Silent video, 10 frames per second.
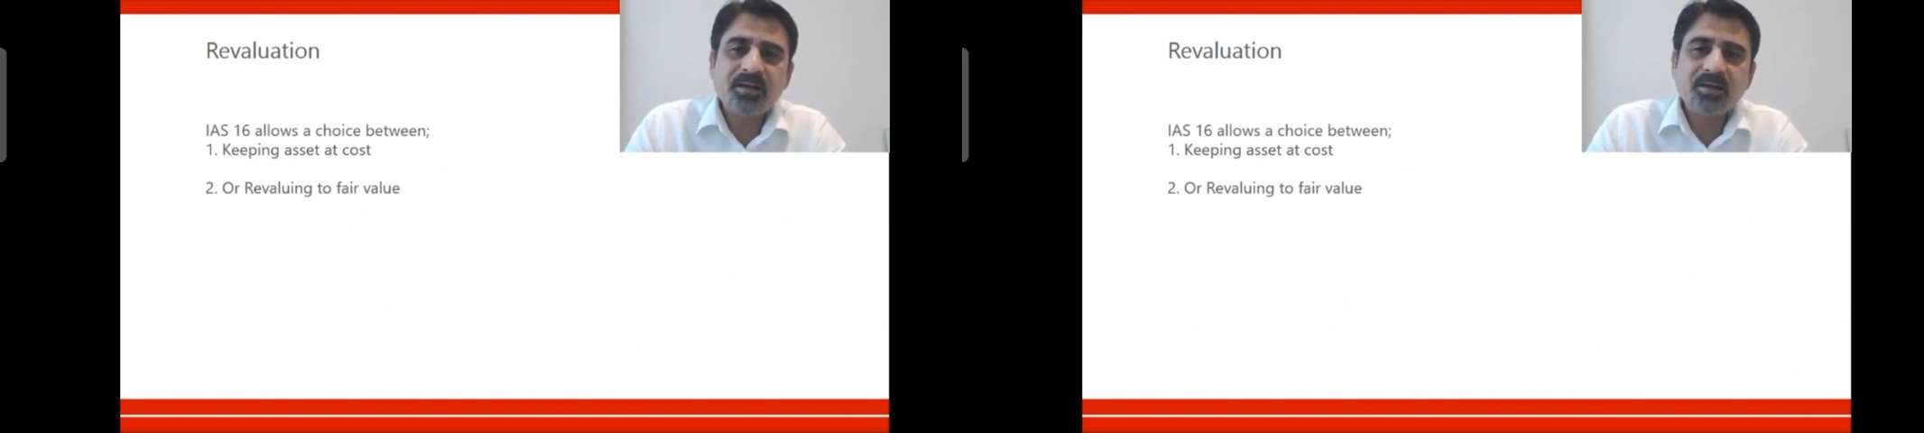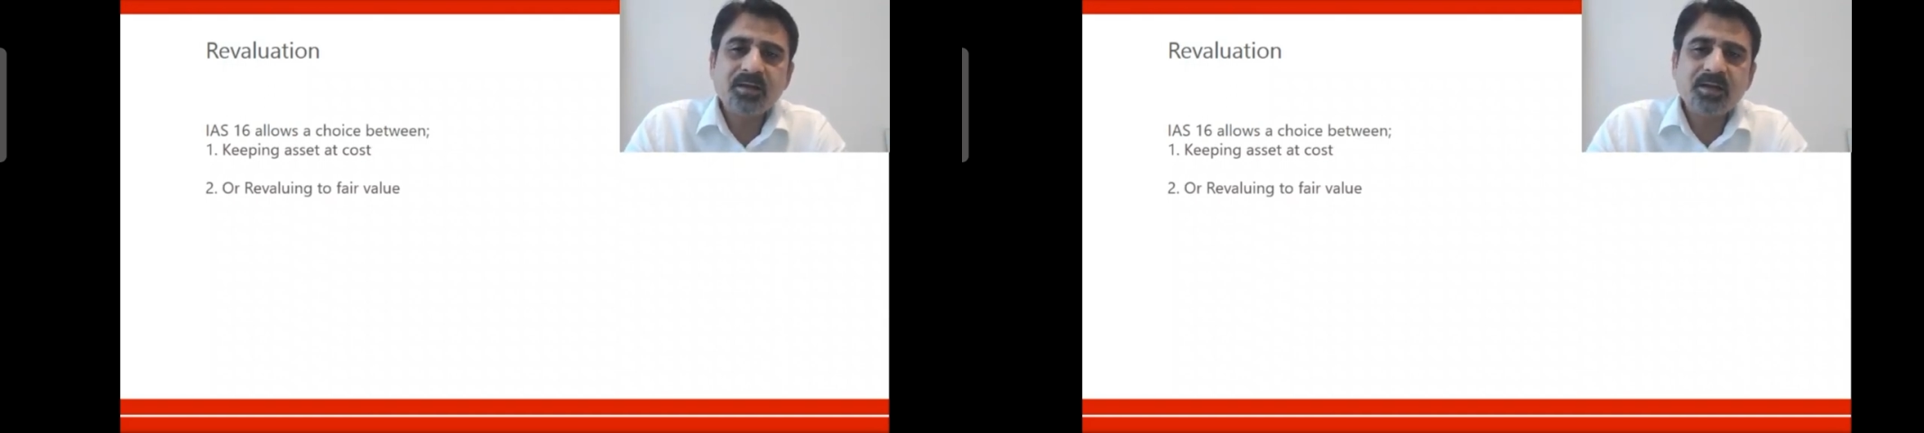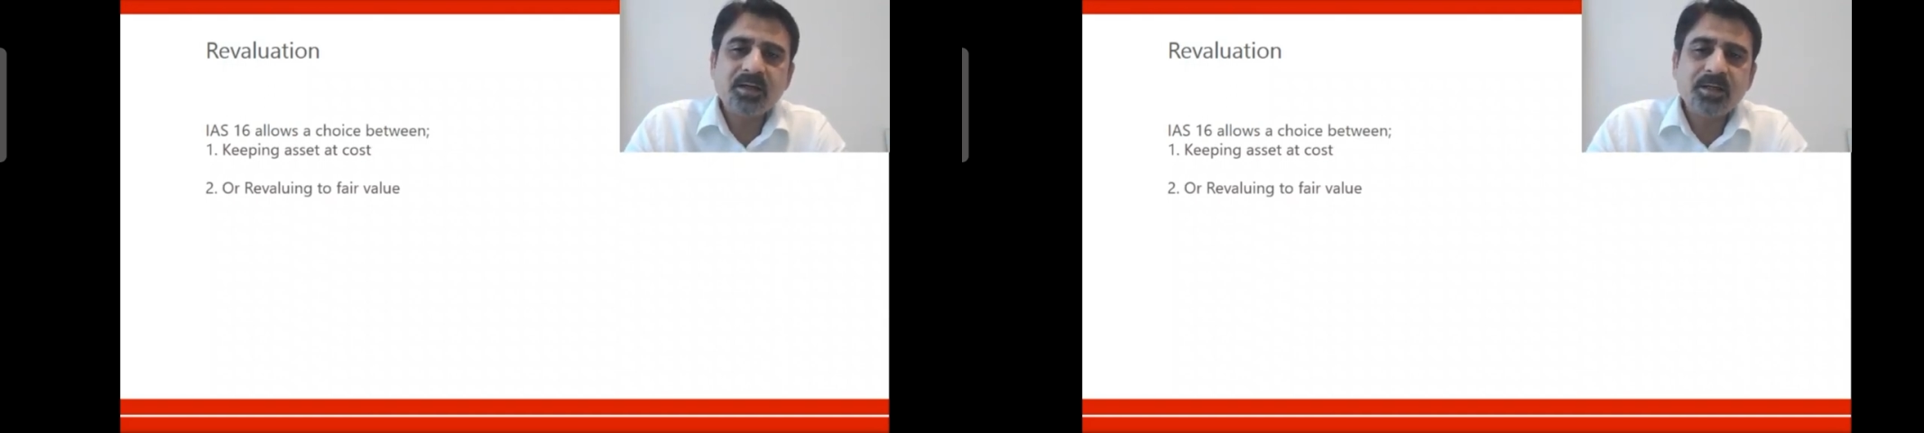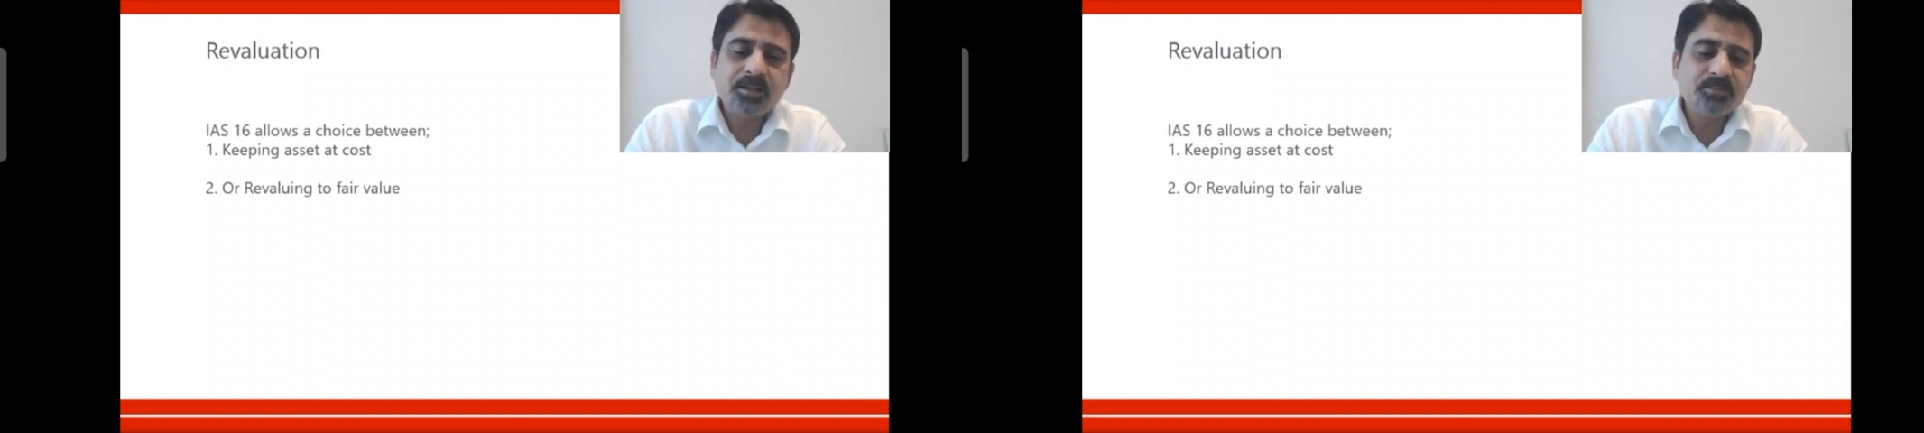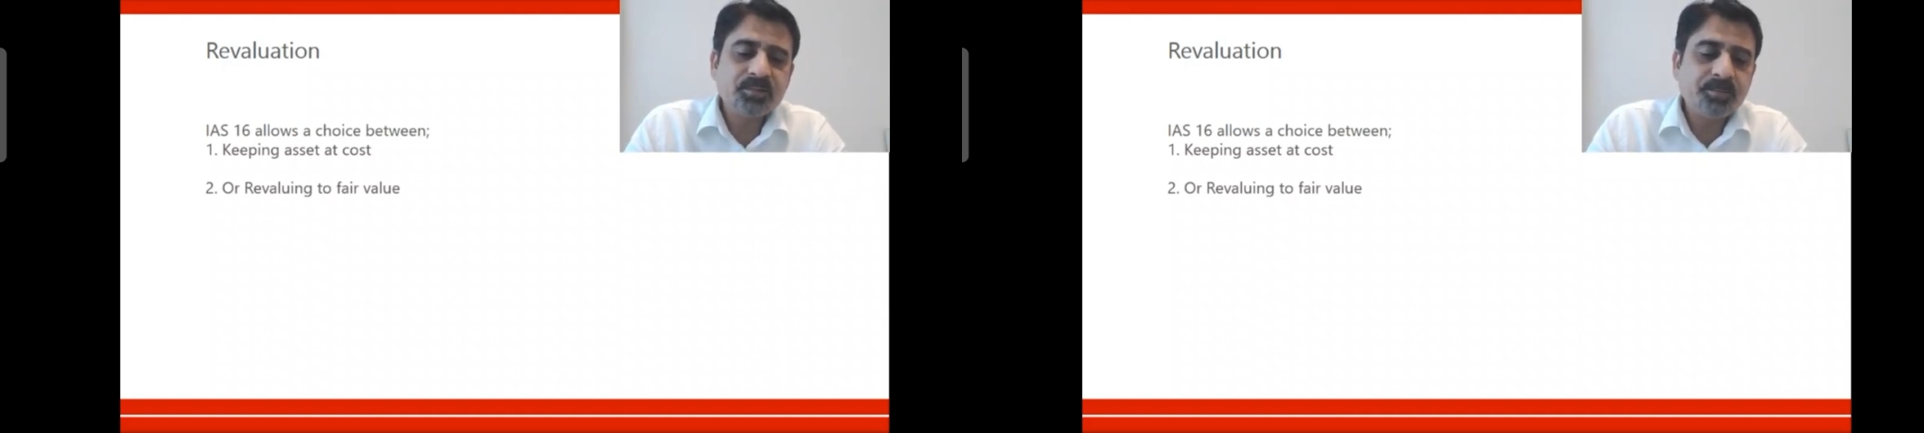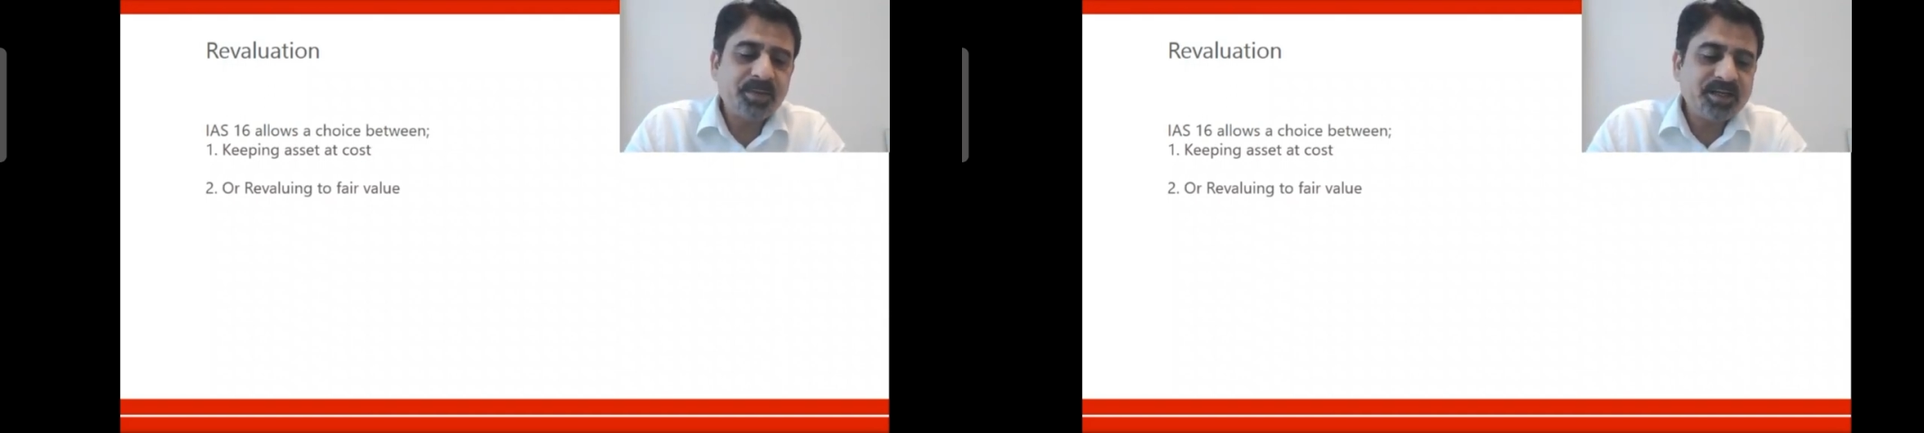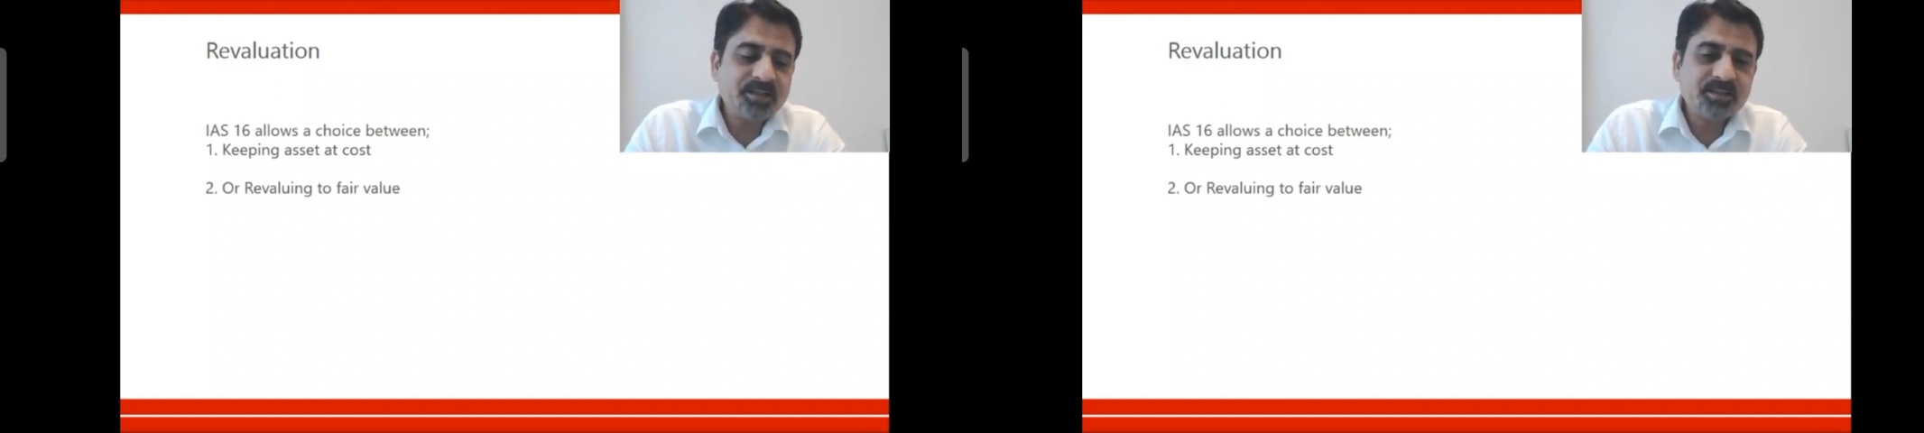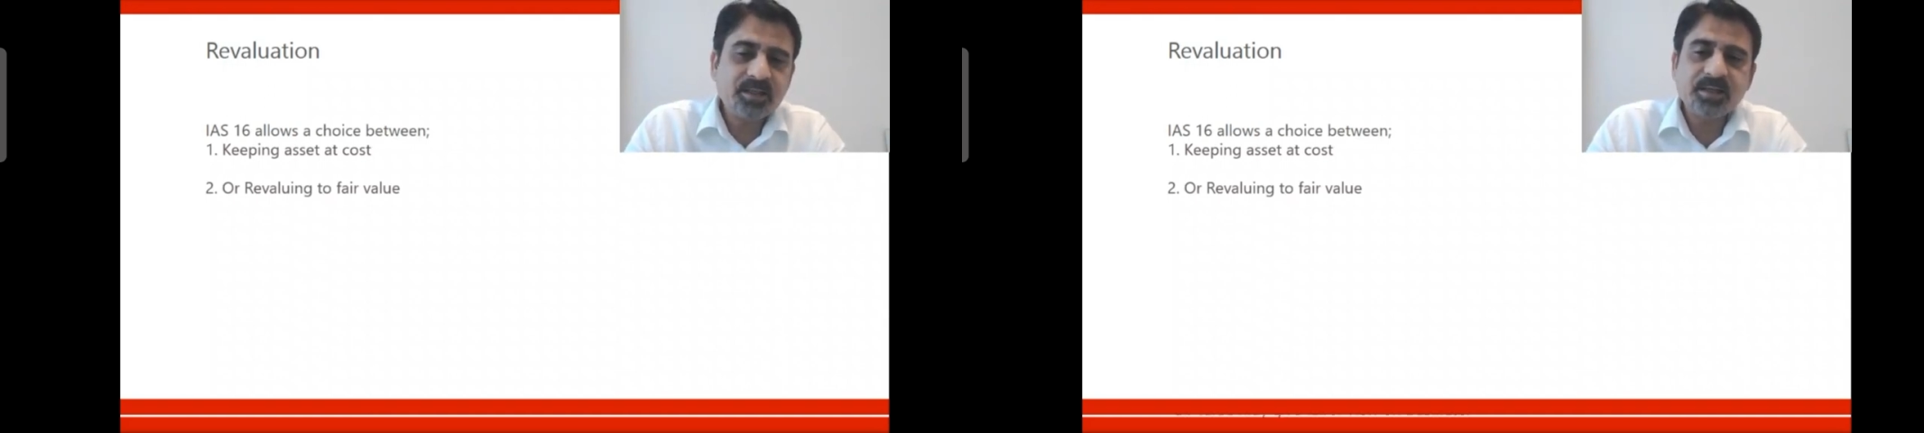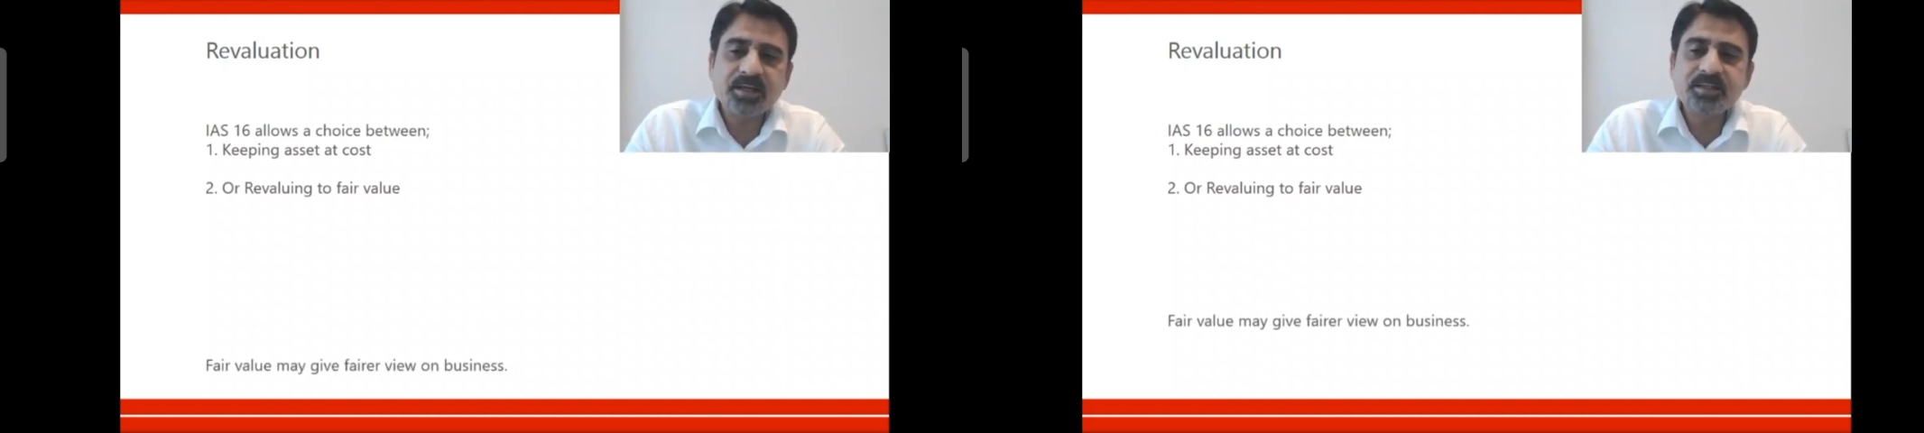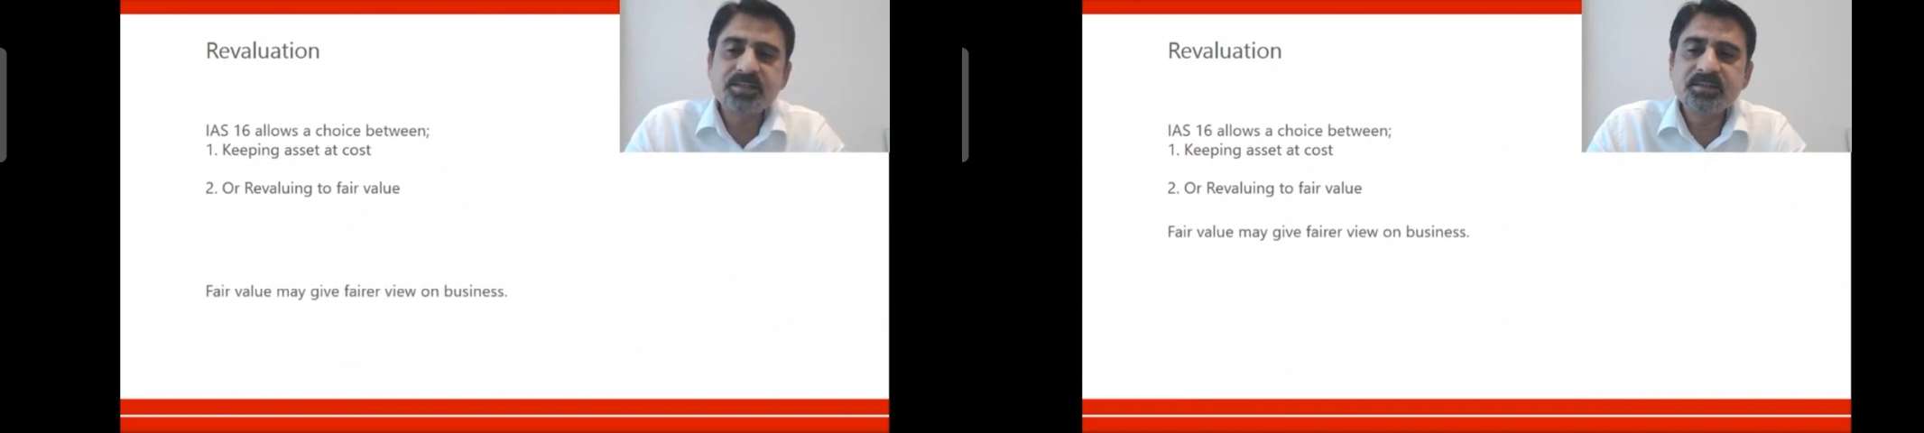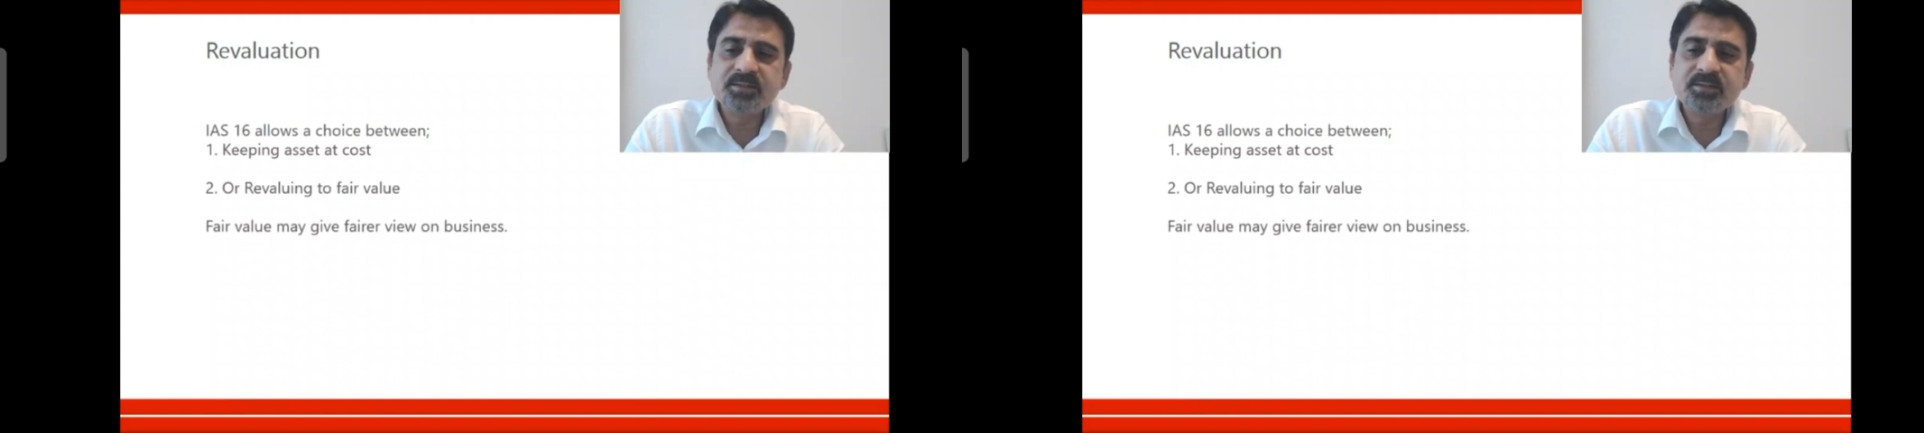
The better thing is